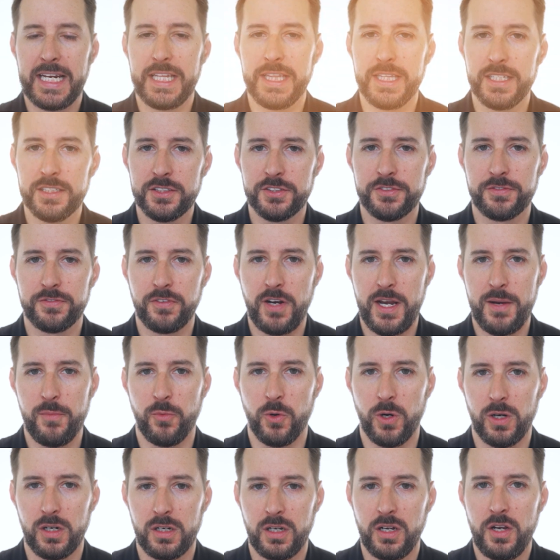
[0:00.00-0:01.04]
in this
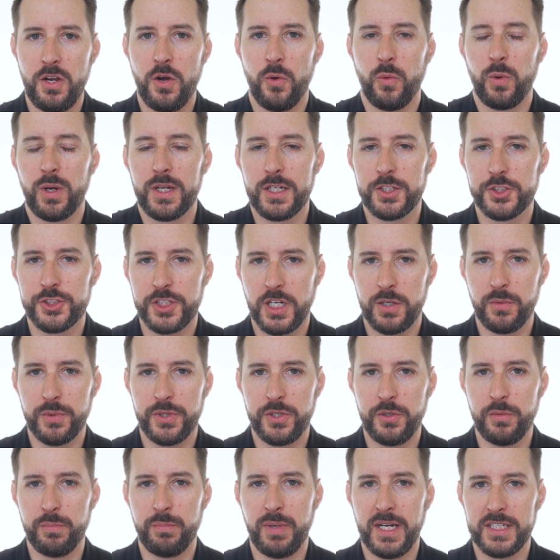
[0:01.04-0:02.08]
framework, we're going to share with
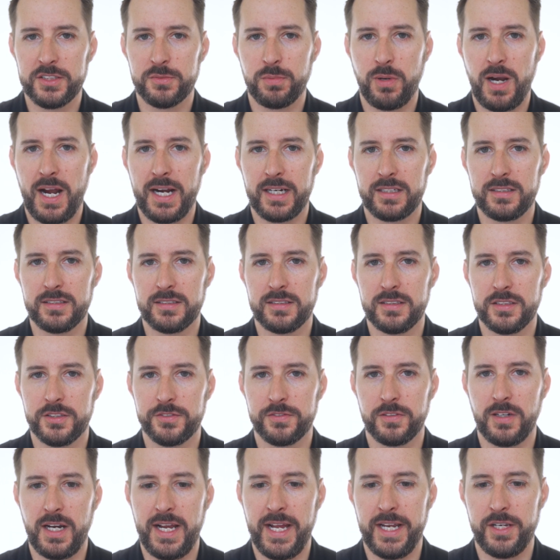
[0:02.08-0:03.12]
you best practices
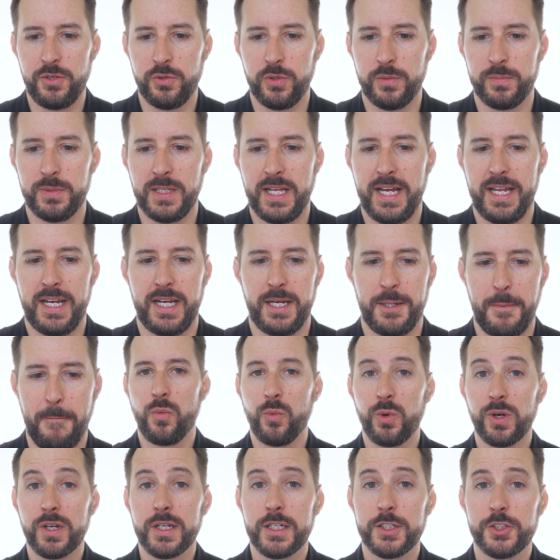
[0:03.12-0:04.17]
for annual planning.
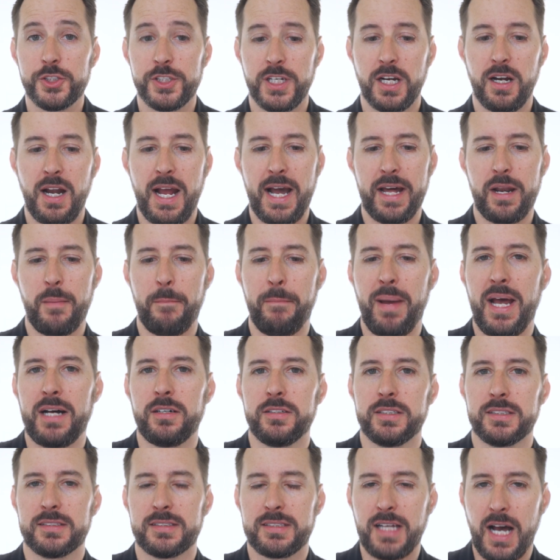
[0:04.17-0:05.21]
We're going to share how to
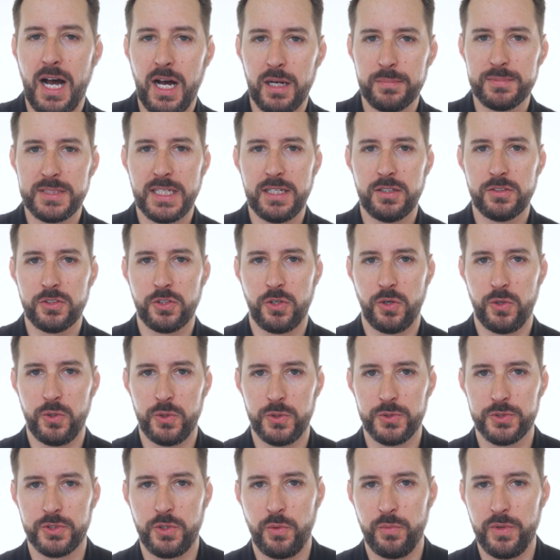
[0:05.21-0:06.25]
balance top-down
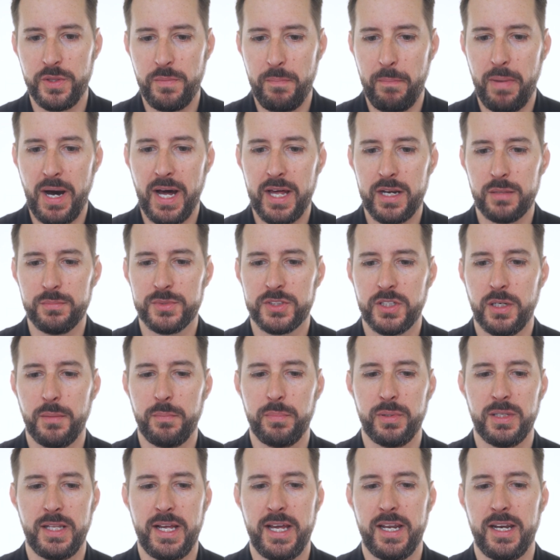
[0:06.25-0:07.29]
goals with bottoms-up
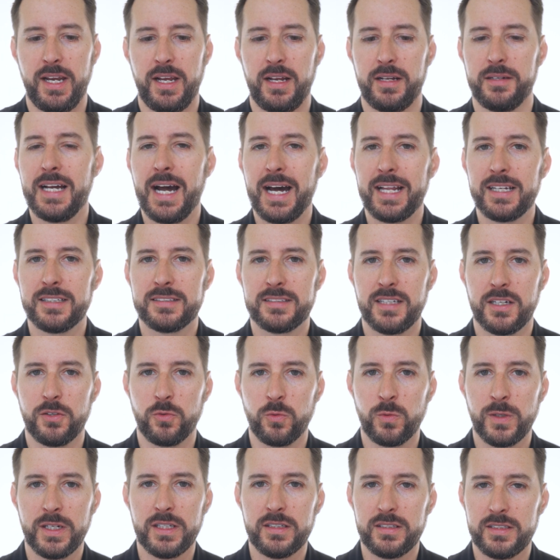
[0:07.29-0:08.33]
planning, how to set
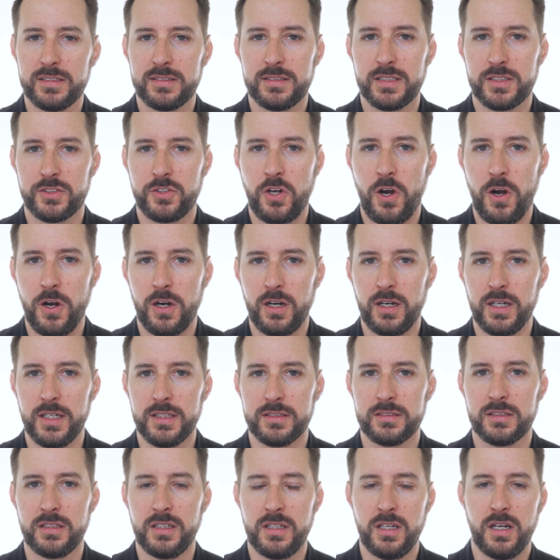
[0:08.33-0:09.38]
realistic
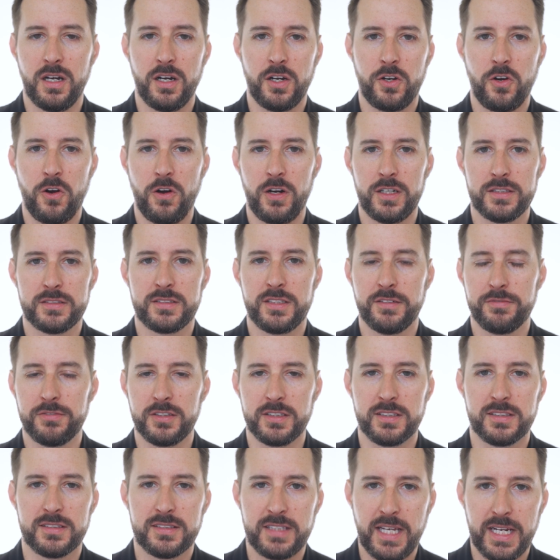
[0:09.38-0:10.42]
targets across
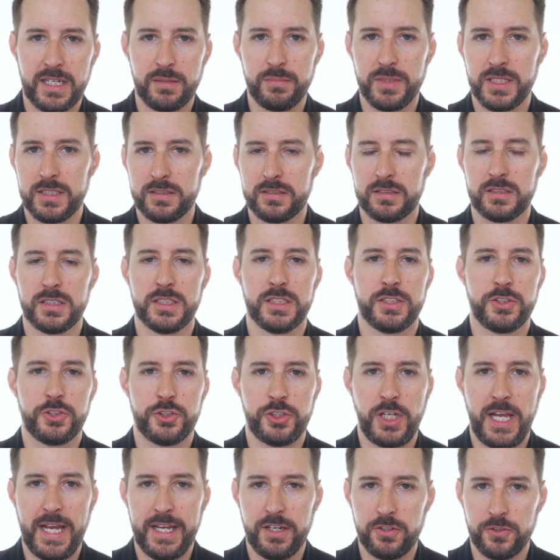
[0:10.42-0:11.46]
different segments,
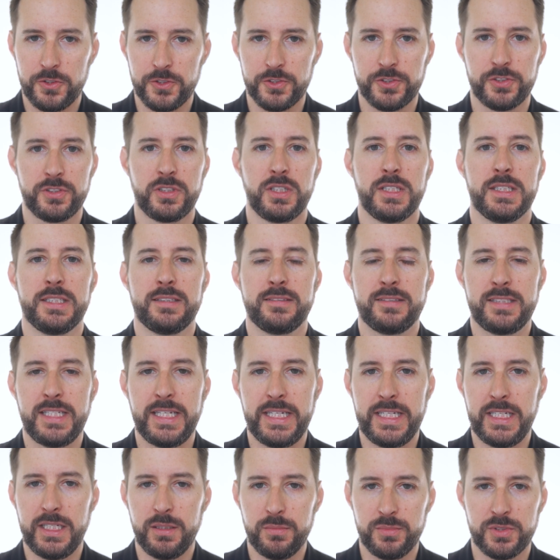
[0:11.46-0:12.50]
channels,
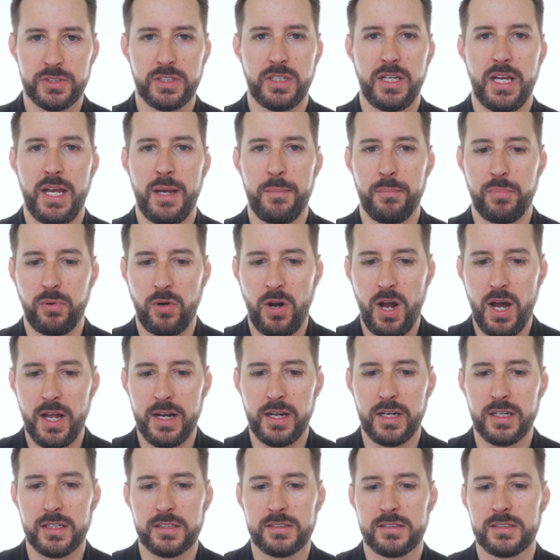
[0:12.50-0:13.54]
teams, and
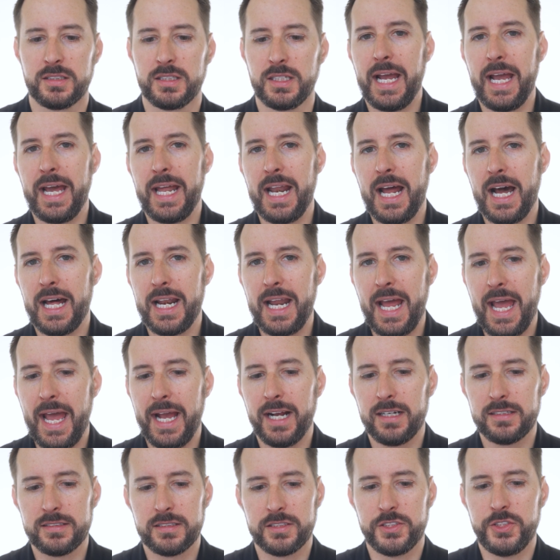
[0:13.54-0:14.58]
products, and how to
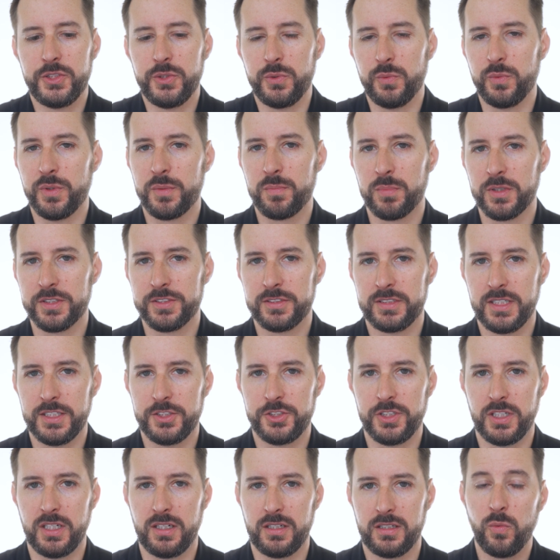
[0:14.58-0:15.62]
execute with
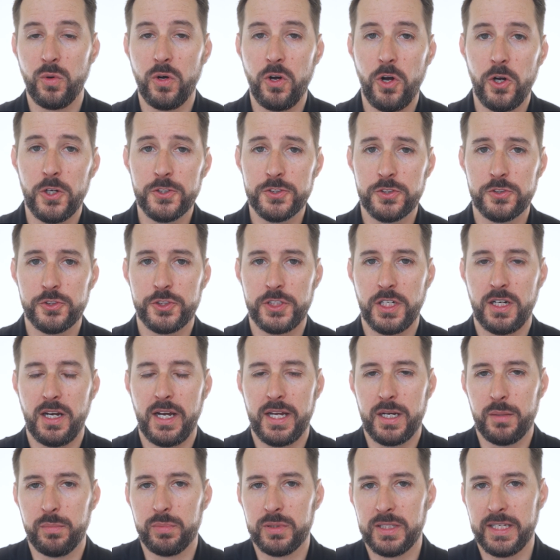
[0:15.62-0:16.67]
precision. We'll also share
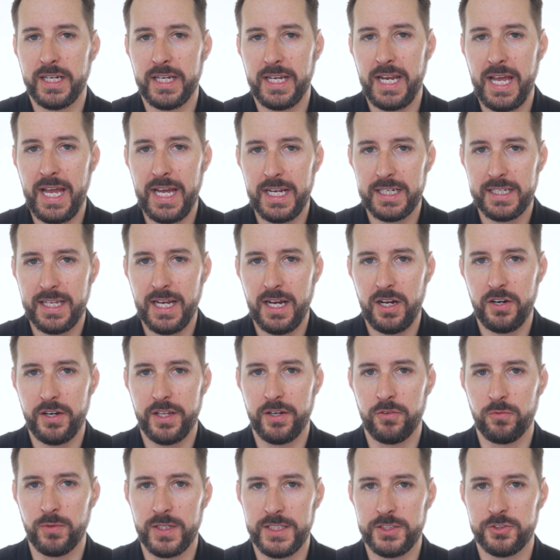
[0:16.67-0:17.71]
how to plan headcount
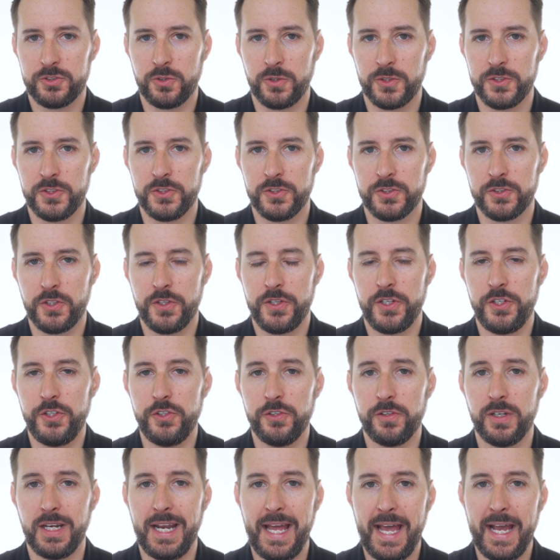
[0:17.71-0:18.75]
and resources so that
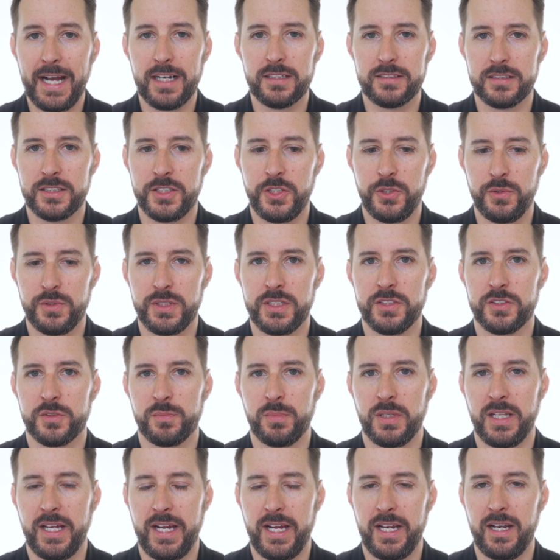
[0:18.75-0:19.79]
you can execute this
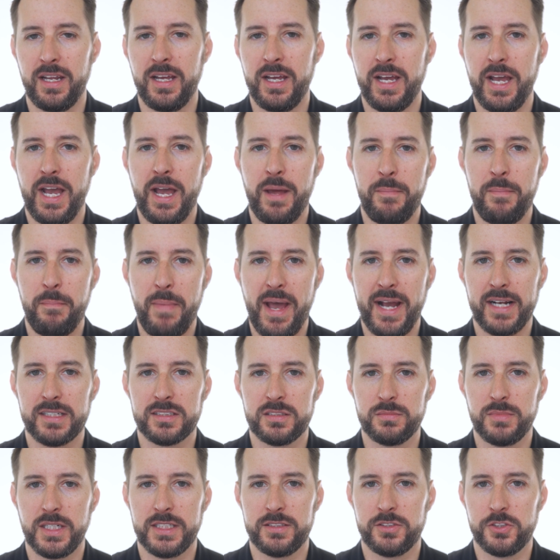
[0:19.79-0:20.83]
plan and
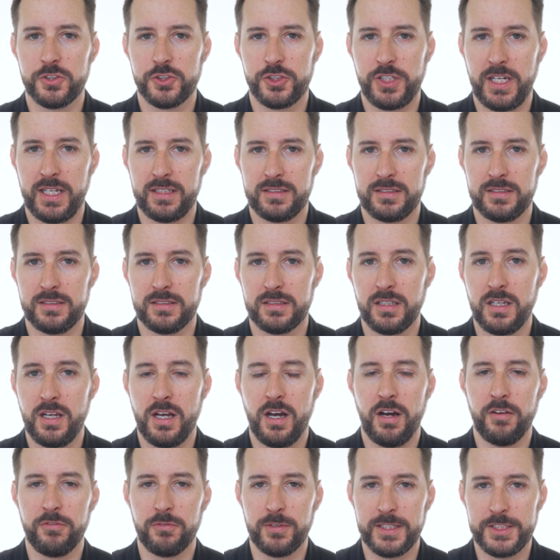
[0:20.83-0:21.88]
maximize your chances
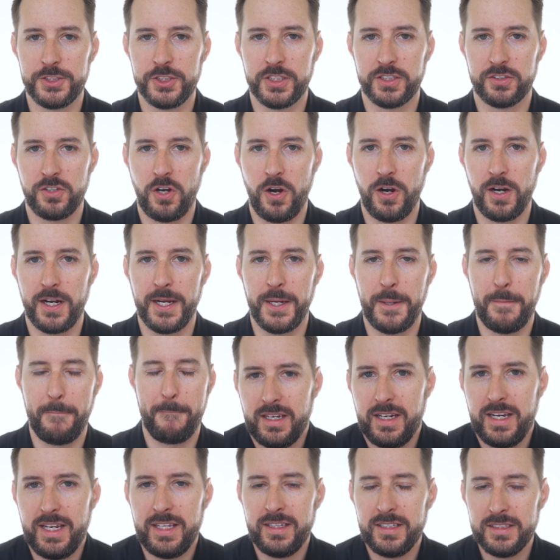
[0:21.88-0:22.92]
of reaching target.
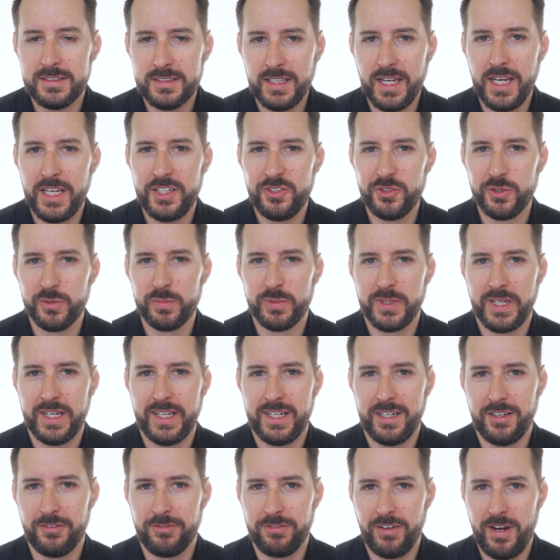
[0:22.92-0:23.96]
In this annual
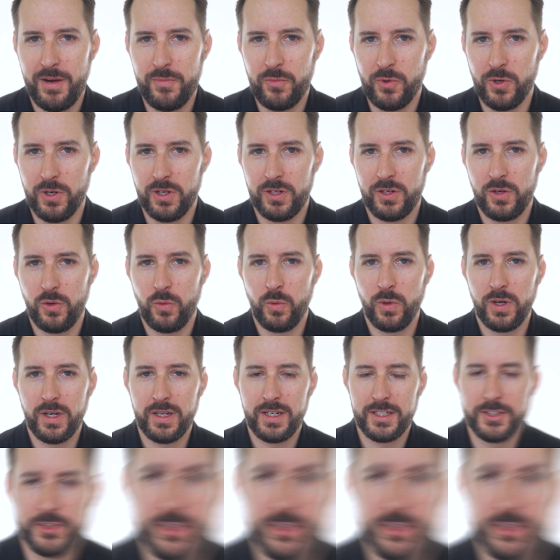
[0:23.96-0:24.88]
planning framework, we're going to